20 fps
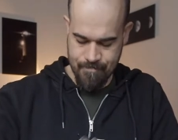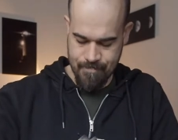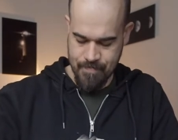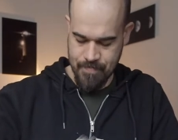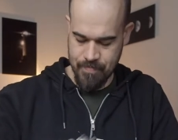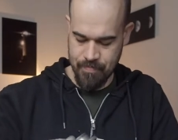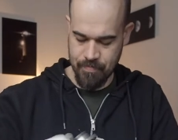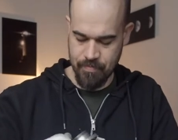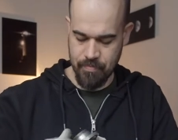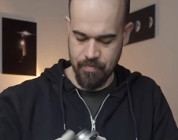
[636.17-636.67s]

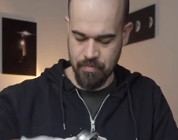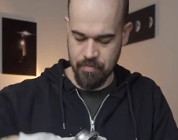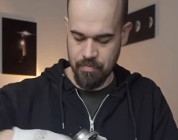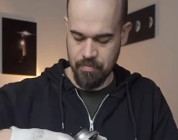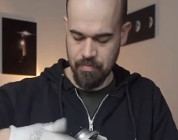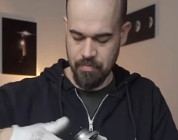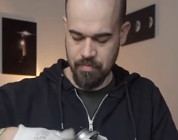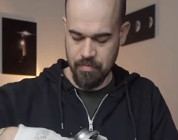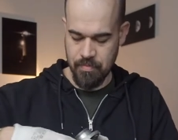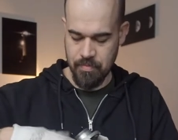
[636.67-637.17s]

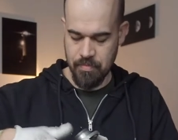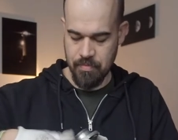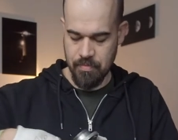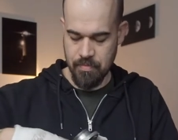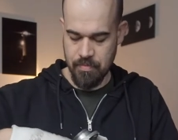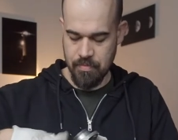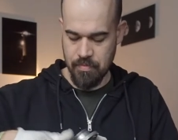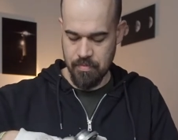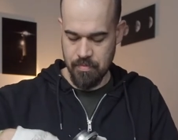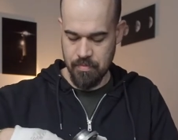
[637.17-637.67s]

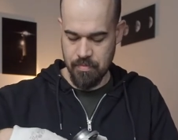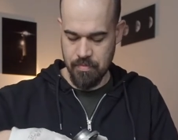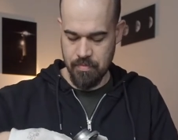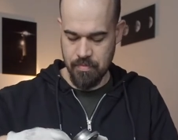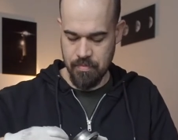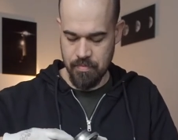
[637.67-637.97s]
No one is speaking in this clip.